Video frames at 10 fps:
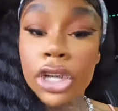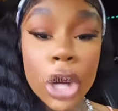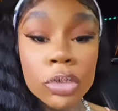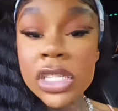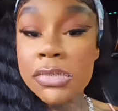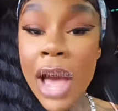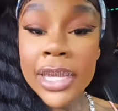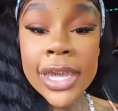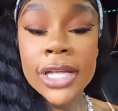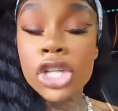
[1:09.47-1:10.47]
Y'all don't see
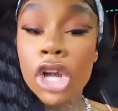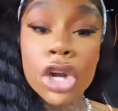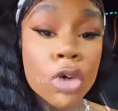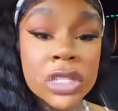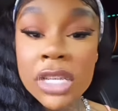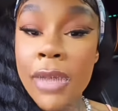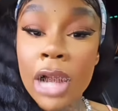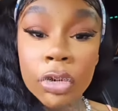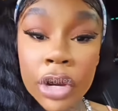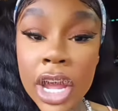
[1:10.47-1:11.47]
my kids. Y'all don't
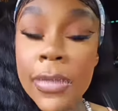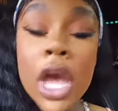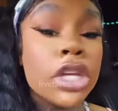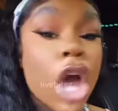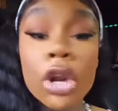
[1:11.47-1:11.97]
see my crib.